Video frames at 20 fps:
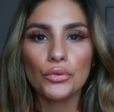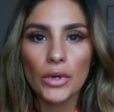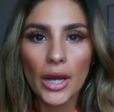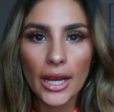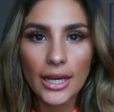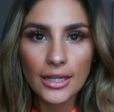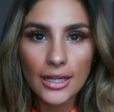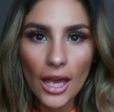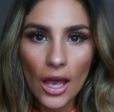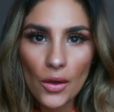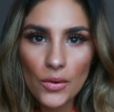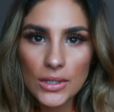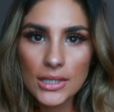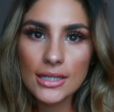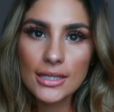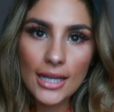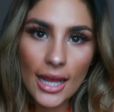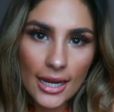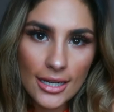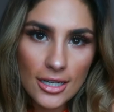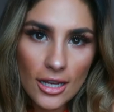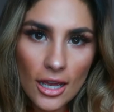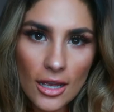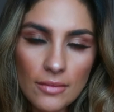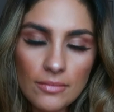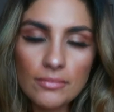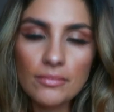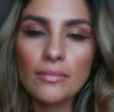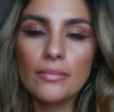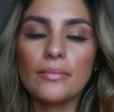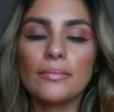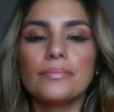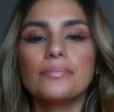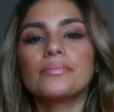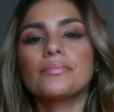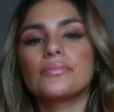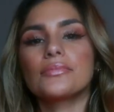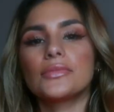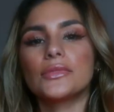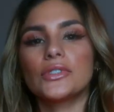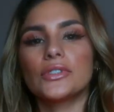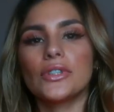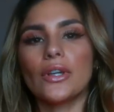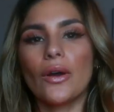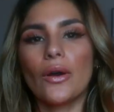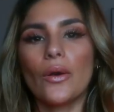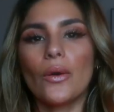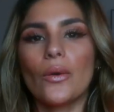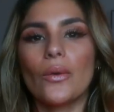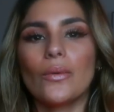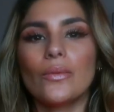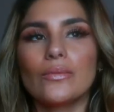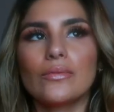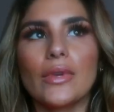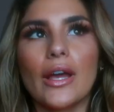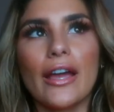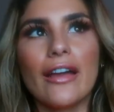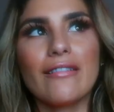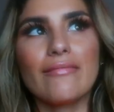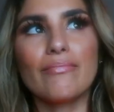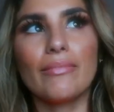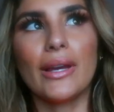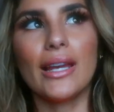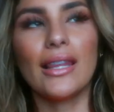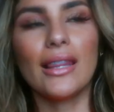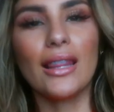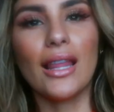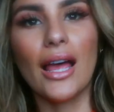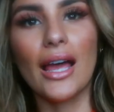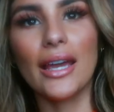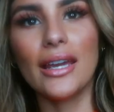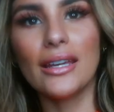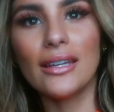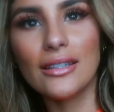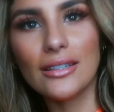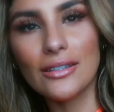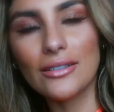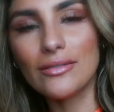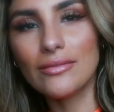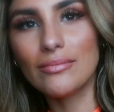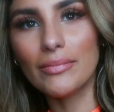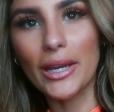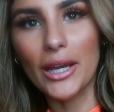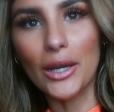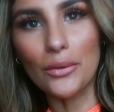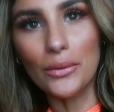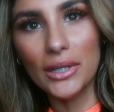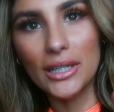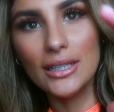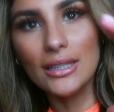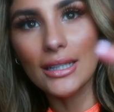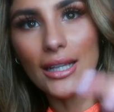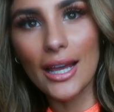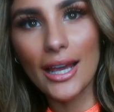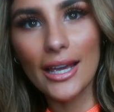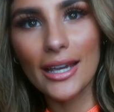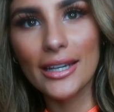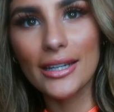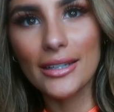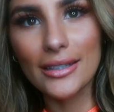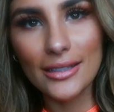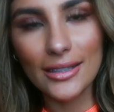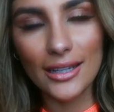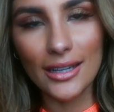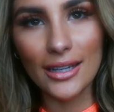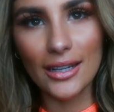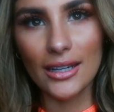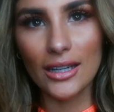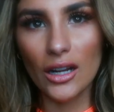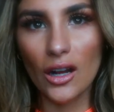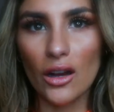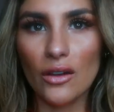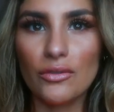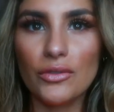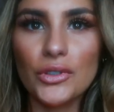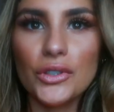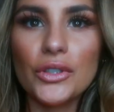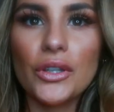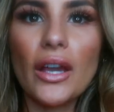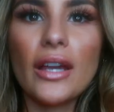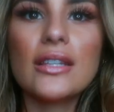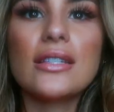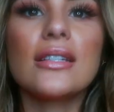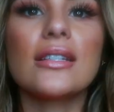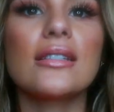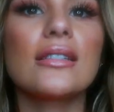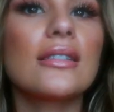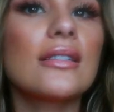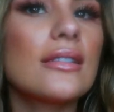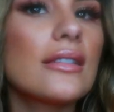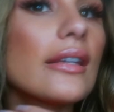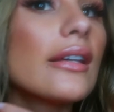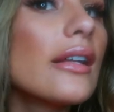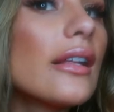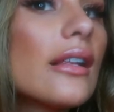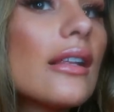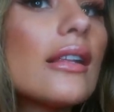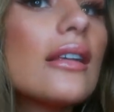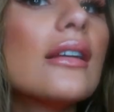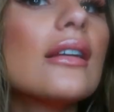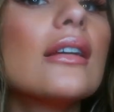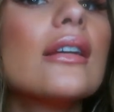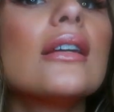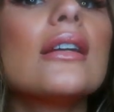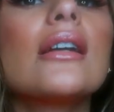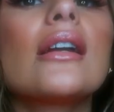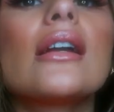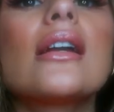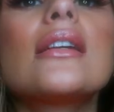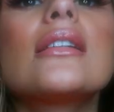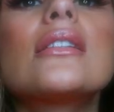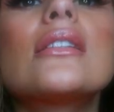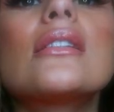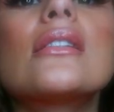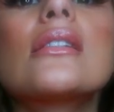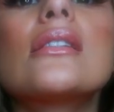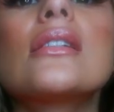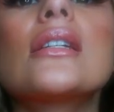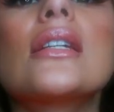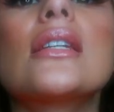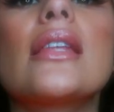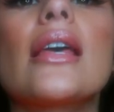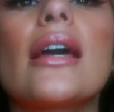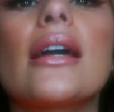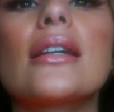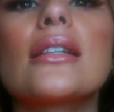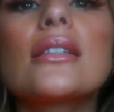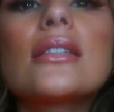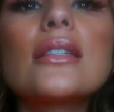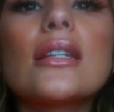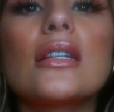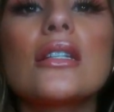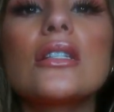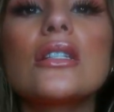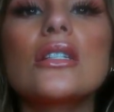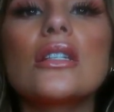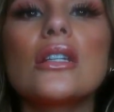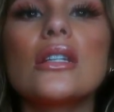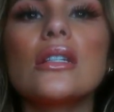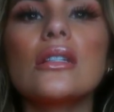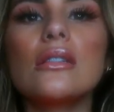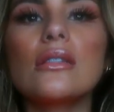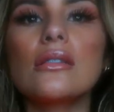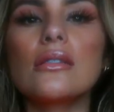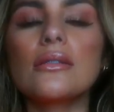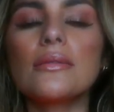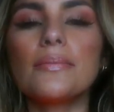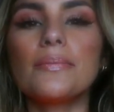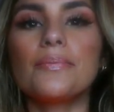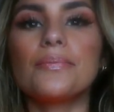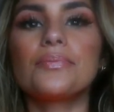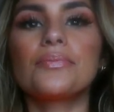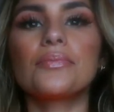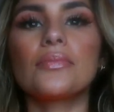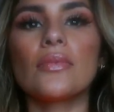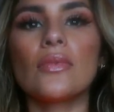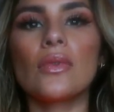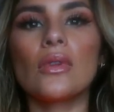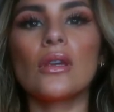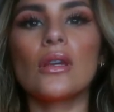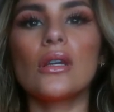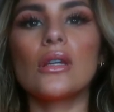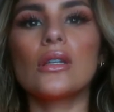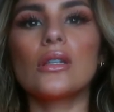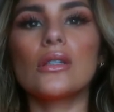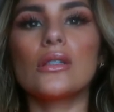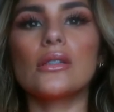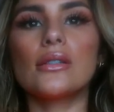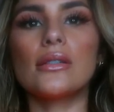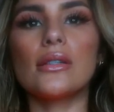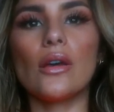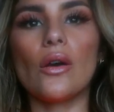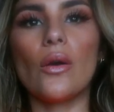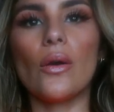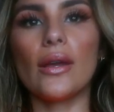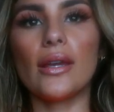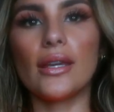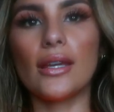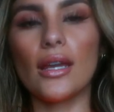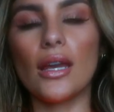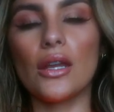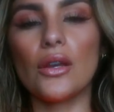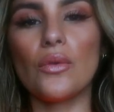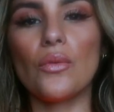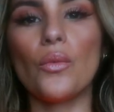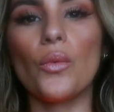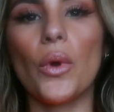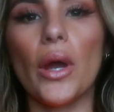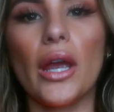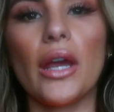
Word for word: Right now it's nighttime, so I have my light my ring light and hopefully you guys can still get to see the extensions so again